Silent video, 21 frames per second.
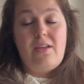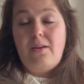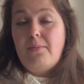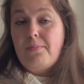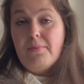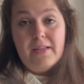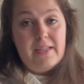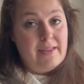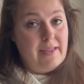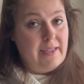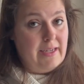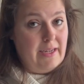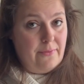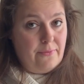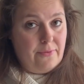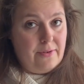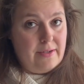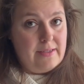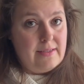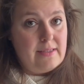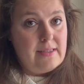completely
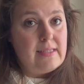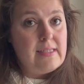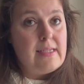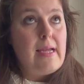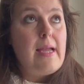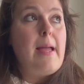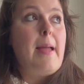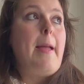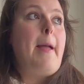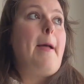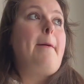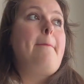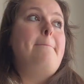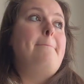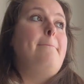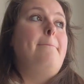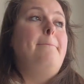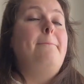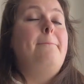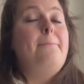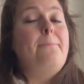different,
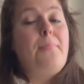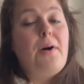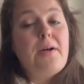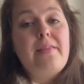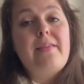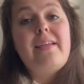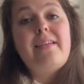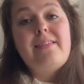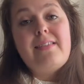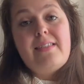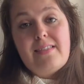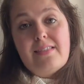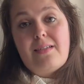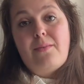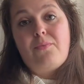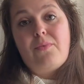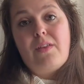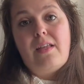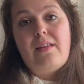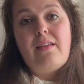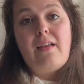but this is
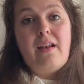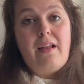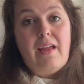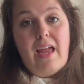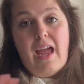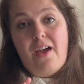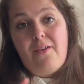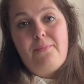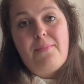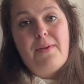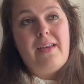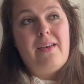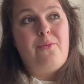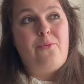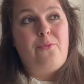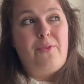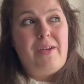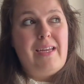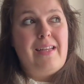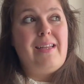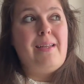something that I have been
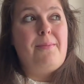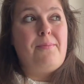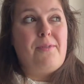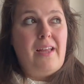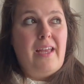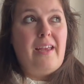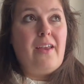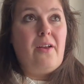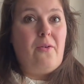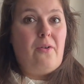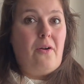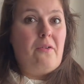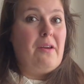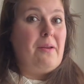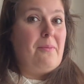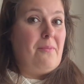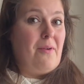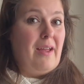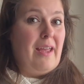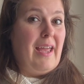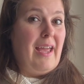really playing around in
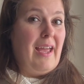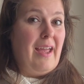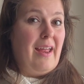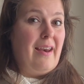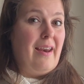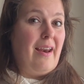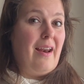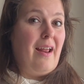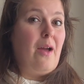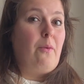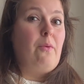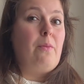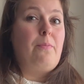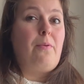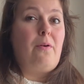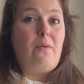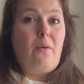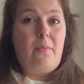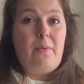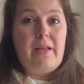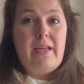my head, and I would
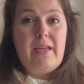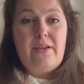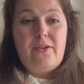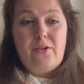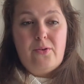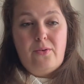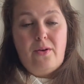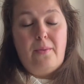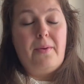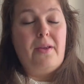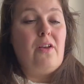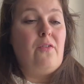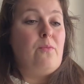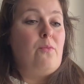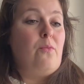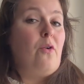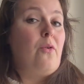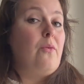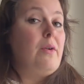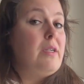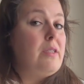probably do a bit of
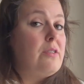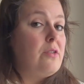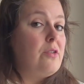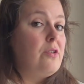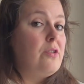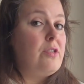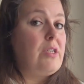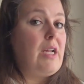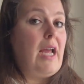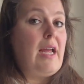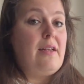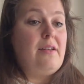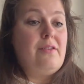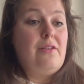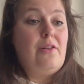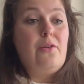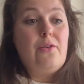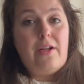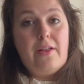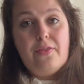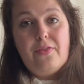more research and
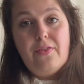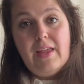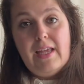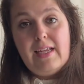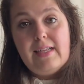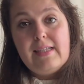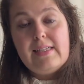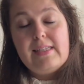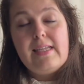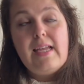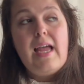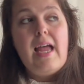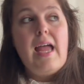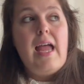look at things,